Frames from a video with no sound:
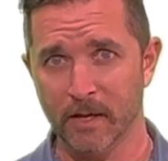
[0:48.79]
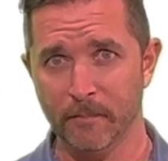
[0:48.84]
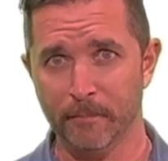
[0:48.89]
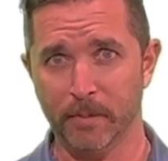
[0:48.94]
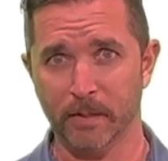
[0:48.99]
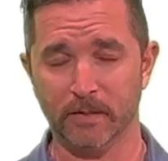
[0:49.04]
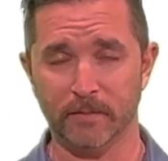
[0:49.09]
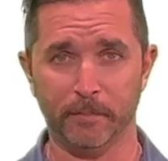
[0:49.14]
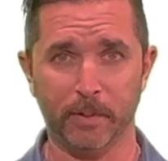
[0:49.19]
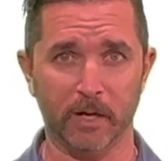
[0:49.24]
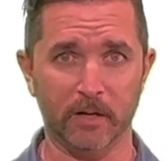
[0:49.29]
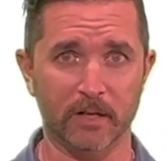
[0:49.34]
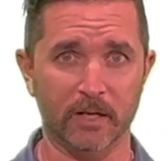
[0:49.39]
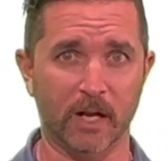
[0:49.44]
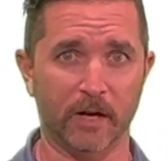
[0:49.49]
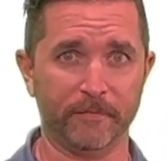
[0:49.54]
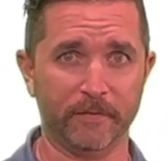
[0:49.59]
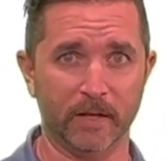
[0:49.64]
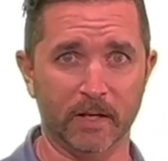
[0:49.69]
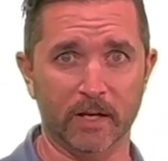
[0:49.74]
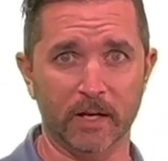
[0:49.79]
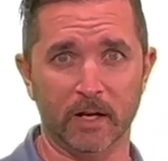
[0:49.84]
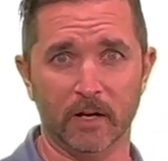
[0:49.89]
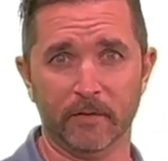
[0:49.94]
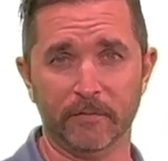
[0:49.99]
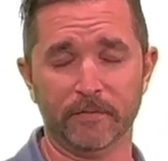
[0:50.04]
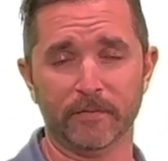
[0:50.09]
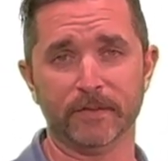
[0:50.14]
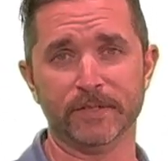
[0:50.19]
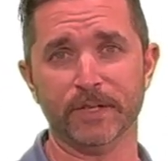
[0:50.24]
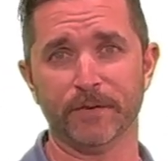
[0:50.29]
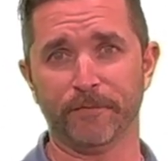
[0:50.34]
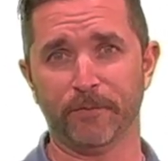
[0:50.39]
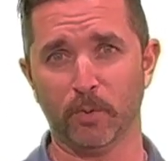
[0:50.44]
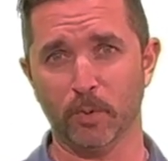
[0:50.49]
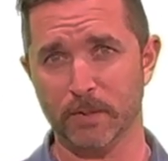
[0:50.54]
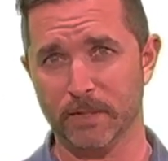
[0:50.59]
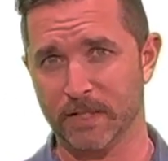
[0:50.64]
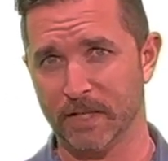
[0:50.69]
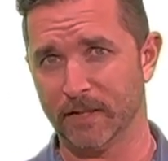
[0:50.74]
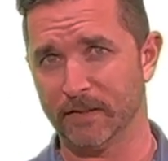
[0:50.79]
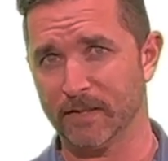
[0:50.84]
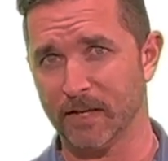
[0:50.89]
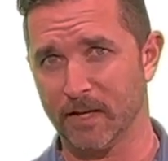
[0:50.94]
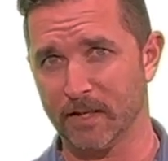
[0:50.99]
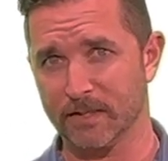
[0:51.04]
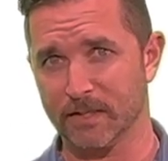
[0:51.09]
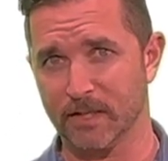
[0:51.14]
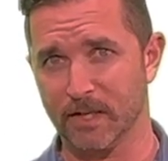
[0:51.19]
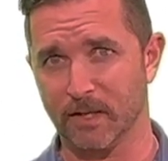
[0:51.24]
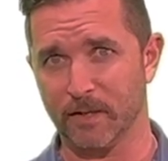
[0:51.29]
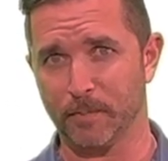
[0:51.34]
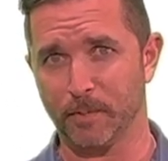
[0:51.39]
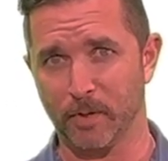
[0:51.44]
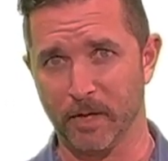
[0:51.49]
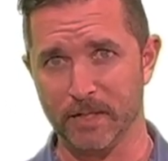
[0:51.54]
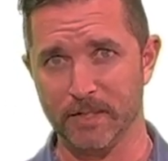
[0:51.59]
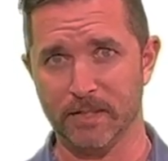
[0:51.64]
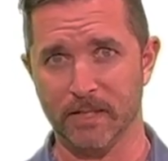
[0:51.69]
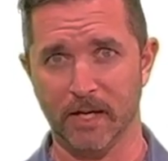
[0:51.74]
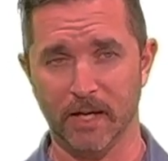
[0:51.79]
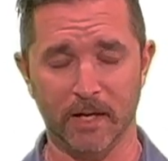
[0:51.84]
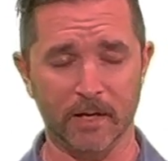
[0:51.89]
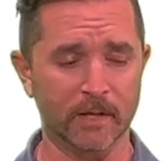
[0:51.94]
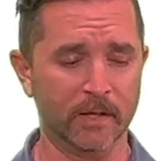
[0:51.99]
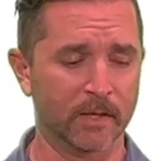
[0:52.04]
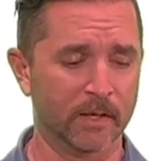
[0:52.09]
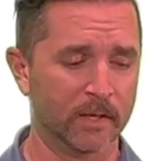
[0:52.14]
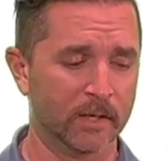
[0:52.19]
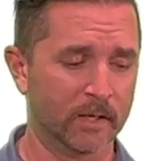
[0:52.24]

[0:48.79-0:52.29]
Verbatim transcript: But the Parrot Anafi Gov, it's a $14,000 price tag.